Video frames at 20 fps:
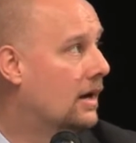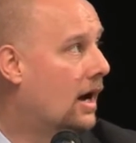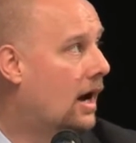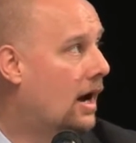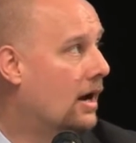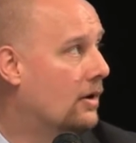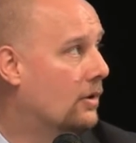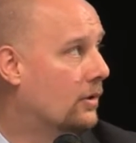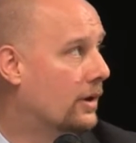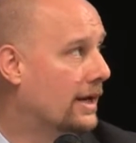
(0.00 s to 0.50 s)

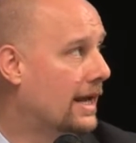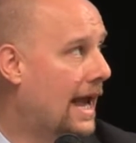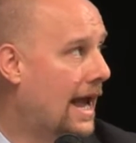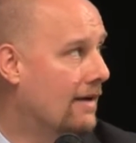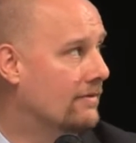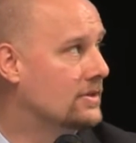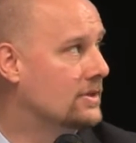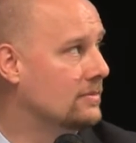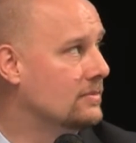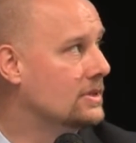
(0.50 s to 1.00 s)
I already
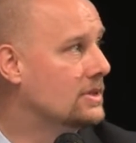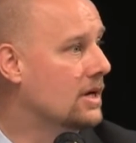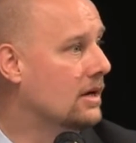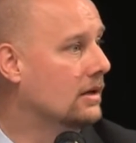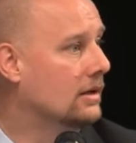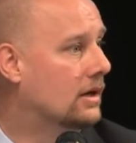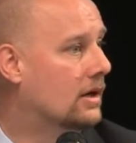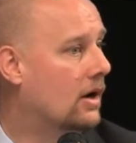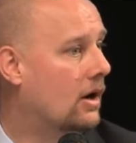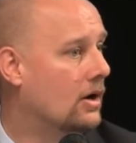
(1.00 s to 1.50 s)
have some
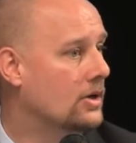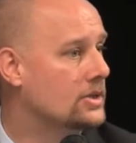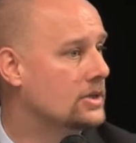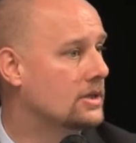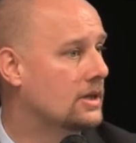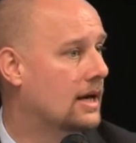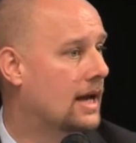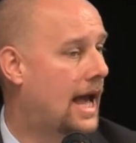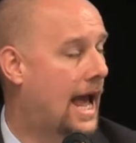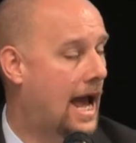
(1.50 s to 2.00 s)
sunk
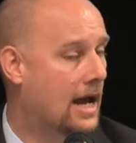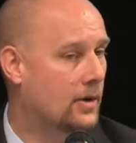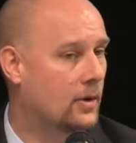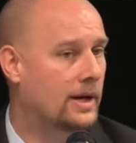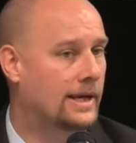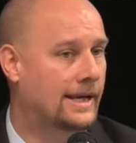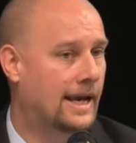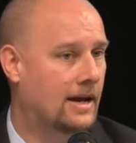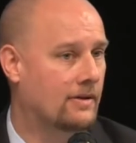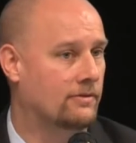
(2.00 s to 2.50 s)
cost. How do
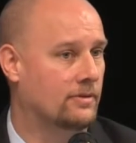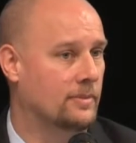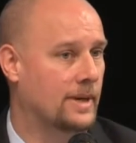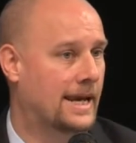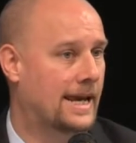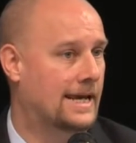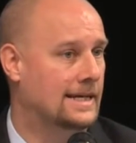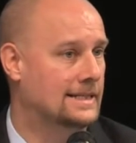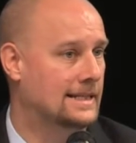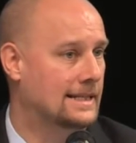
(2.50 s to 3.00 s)
I get from
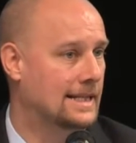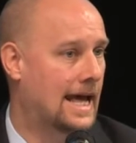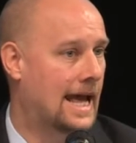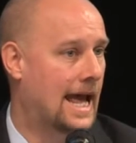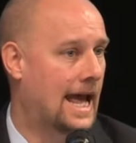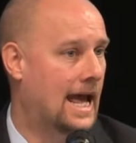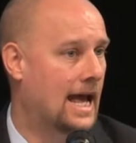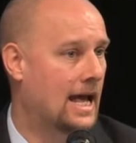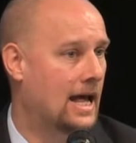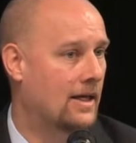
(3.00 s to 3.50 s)
here to
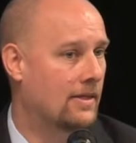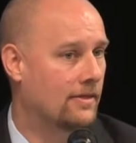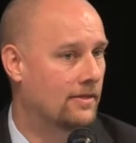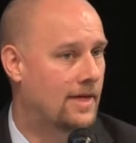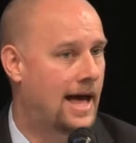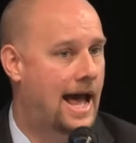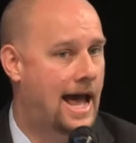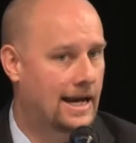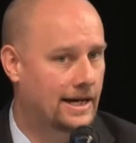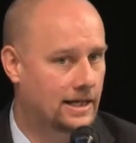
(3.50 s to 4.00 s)
there?
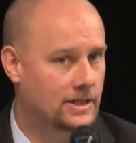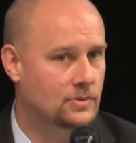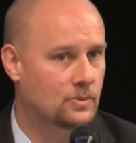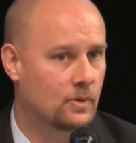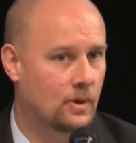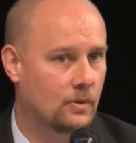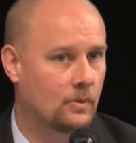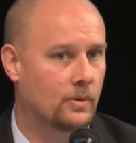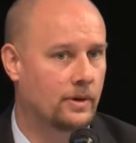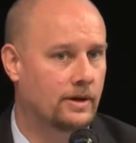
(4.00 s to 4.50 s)
That is
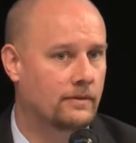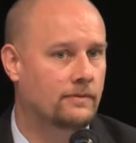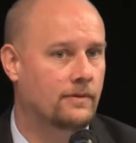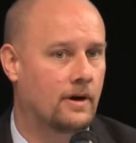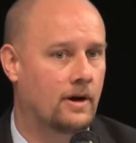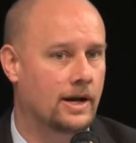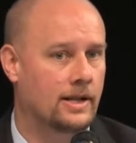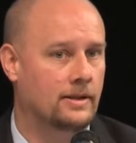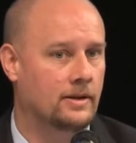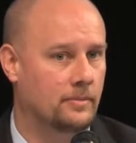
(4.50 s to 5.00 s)
what we
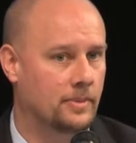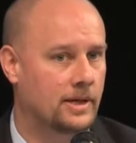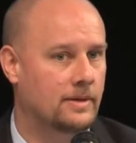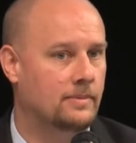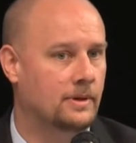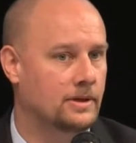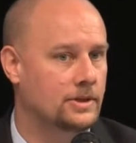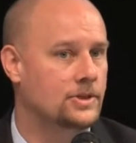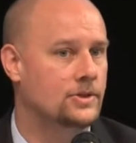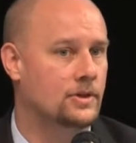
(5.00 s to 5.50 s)
find that
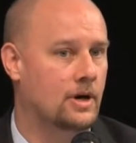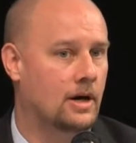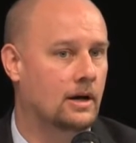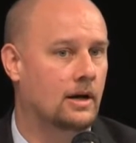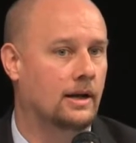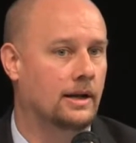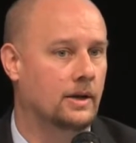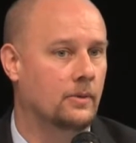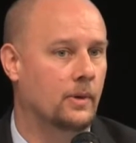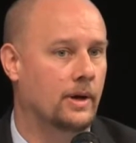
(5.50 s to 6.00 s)
people are
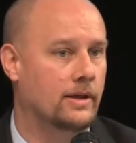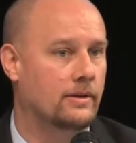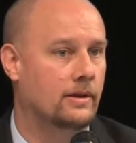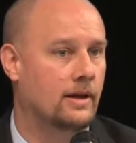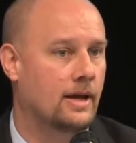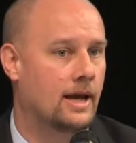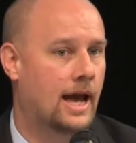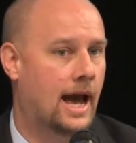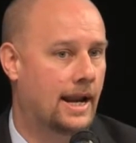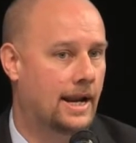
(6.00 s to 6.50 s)
struggling with.
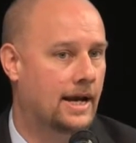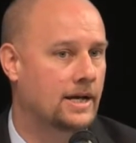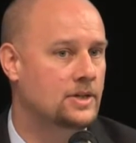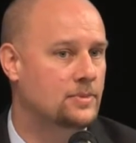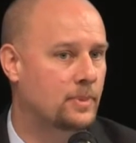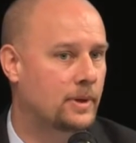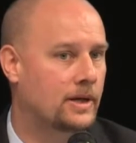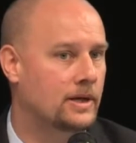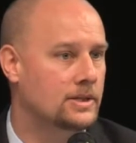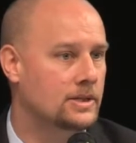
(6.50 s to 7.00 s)
And
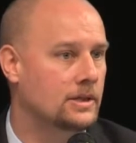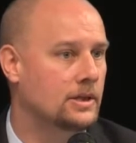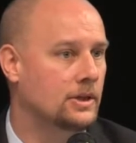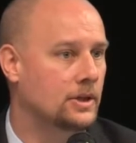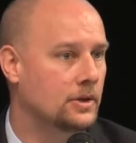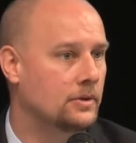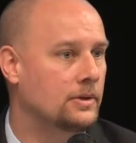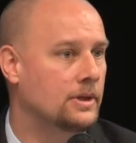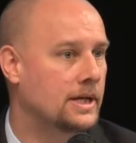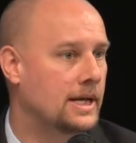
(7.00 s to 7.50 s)
HP is in a
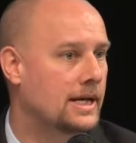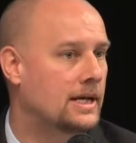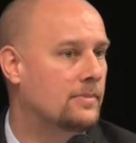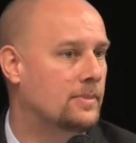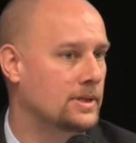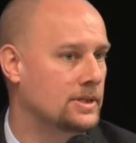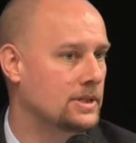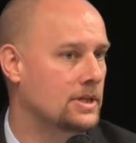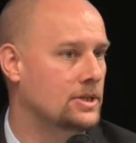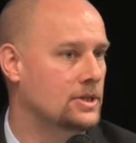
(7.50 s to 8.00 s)
unique
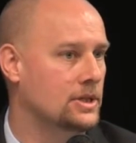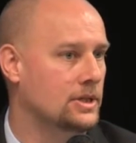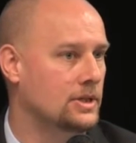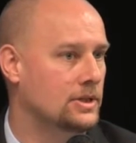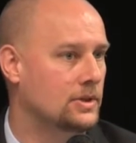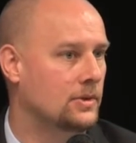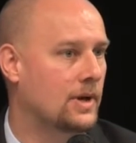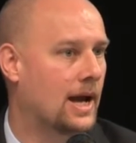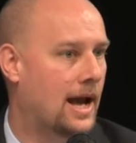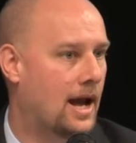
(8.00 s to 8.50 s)
position
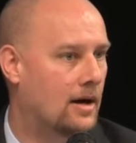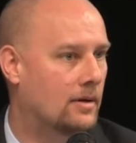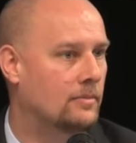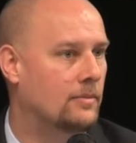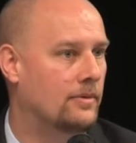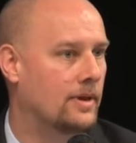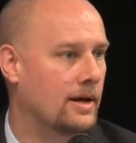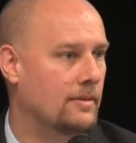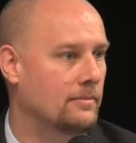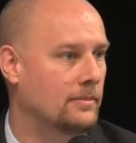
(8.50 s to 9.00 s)
to
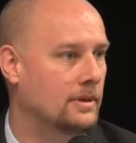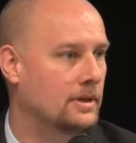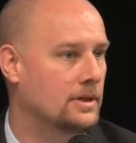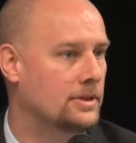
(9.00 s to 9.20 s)
help them